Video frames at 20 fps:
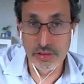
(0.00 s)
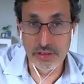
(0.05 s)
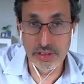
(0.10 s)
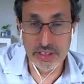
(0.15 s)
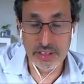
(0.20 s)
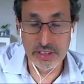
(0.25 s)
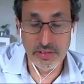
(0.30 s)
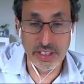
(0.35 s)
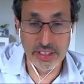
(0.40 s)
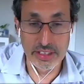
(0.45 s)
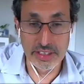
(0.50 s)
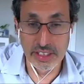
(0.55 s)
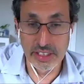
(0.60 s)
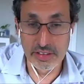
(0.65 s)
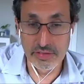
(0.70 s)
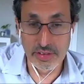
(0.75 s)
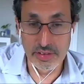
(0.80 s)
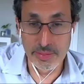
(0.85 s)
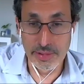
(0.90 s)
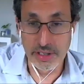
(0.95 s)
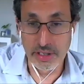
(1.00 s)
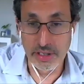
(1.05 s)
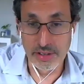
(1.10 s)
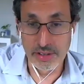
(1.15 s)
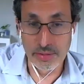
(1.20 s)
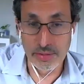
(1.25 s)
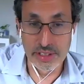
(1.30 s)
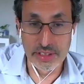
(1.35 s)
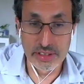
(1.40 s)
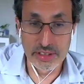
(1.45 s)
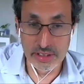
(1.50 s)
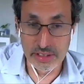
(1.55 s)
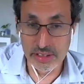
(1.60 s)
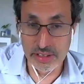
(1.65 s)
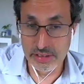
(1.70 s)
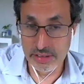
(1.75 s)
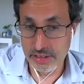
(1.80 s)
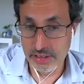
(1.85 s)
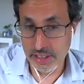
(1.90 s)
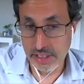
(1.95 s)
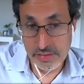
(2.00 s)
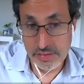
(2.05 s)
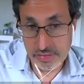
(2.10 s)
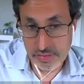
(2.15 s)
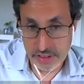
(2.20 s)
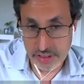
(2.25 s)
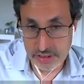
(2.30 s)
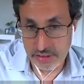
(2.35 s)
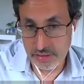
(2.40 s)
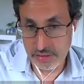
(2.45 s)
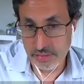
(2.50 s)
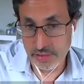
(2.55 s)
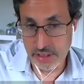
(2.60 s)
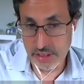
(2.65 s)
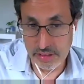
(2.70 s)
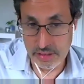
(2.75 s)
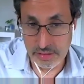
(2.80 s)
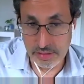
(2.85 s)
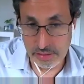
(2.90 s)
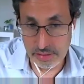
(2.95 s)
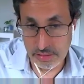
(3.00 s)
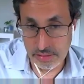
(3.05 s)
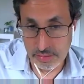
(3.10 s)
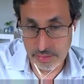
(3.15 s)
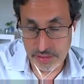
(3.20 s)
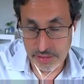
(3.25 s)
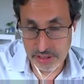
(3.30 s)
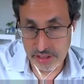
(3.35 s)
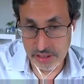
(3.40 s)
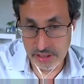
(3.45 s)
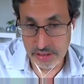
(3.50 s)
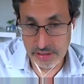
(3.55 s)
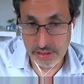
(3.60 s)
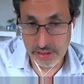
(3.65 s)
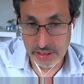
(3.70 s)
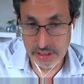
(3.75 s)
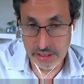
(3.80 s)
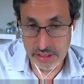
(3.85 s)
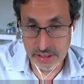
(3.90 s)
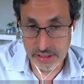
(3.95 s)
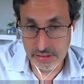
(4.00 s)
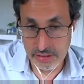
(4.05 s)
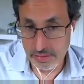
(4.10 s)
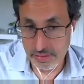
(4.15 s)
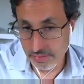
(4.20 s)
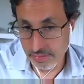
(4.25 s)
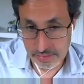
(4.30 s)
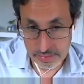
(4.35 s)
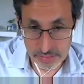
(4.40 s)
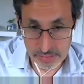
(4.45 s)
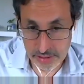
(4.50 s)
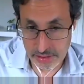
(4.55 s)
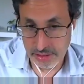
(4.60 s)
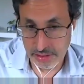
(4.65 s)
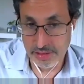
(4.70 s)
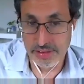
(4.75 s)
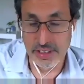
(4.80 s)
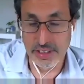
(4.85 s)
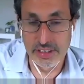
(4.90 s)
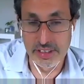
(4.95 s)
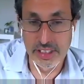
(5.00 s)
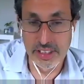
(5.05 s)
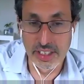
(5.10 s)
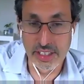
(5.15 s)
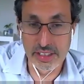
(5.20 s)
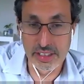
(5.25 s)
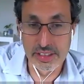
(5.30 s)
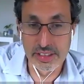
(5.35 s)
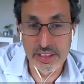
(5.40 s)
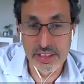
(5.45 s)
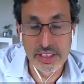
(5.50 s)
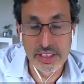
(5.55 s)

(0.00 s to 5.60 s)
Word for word: extract data from it all the way to the to inference or what or machine learning results at the end.